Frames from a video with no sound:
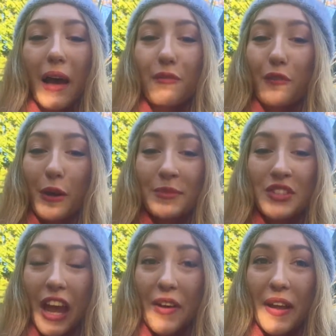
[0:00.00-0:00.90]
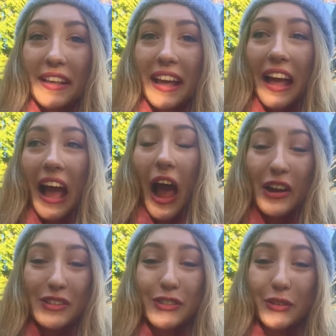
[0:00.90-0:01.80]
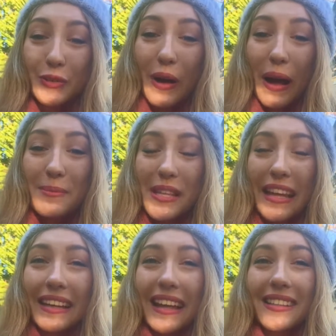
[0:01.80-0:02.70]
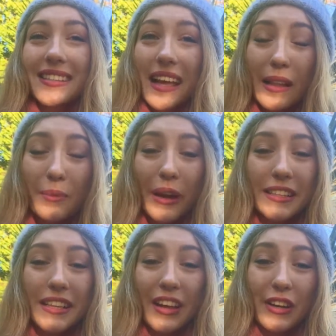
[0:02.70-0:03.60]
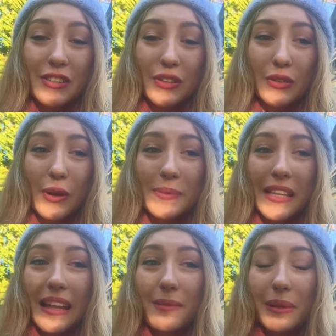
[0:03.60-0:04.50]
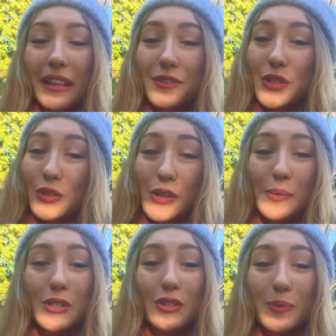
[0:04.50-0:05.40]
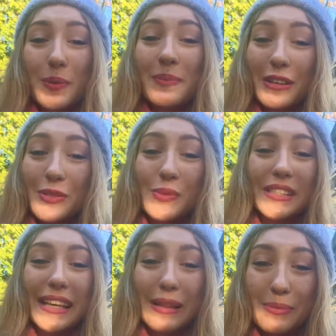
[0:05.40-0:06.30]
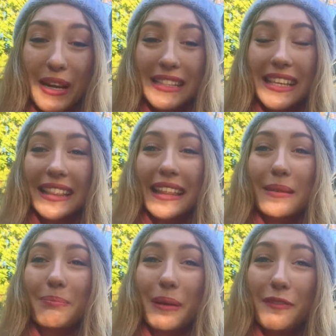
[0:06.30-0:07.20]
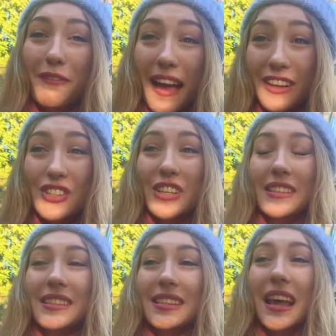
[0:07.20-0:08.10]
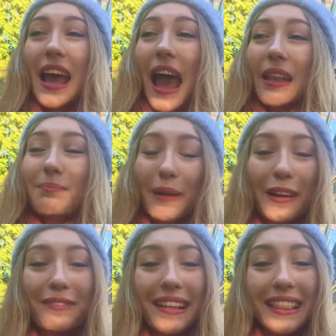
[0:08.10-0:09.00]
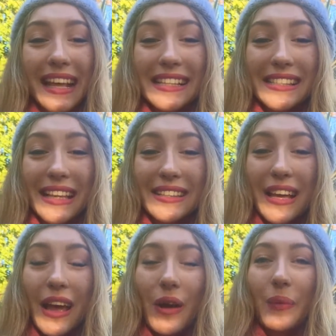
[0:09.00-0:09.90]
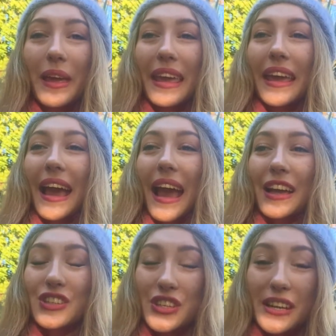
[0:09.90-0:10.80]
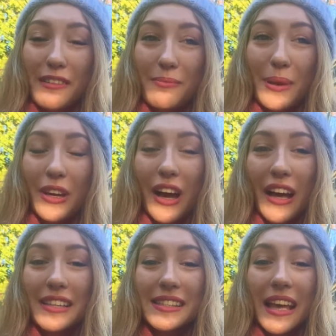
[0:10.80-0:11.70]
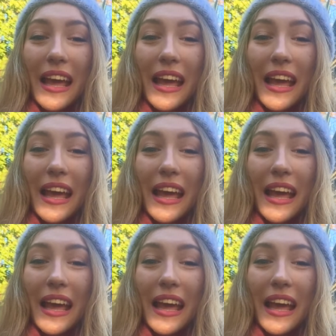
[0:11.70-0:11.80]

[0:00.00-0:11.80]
from sharing our screw-ups and celebrating our screw-ups. And I believe screw-ups should be much more celebrated than the perfections and perfect things that we achieve, because